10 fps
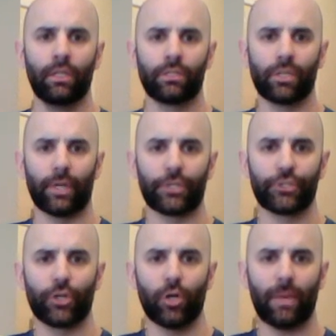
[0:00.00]
So I
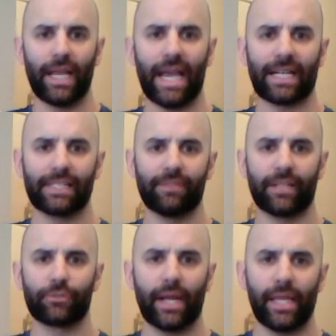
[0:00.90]
show my active
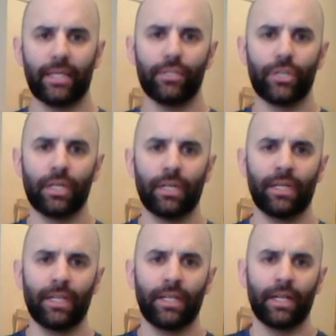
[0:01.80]
end range.
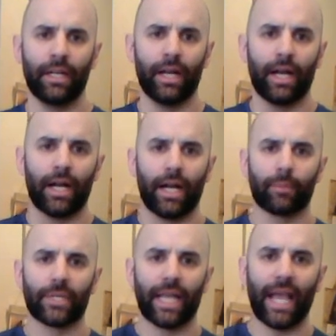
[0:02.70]

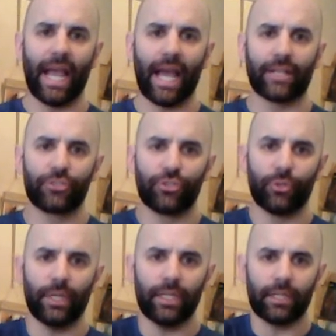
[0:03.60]
I'm going to add
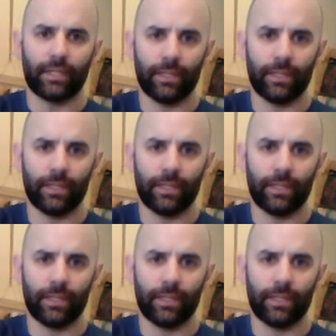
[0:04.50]
to it.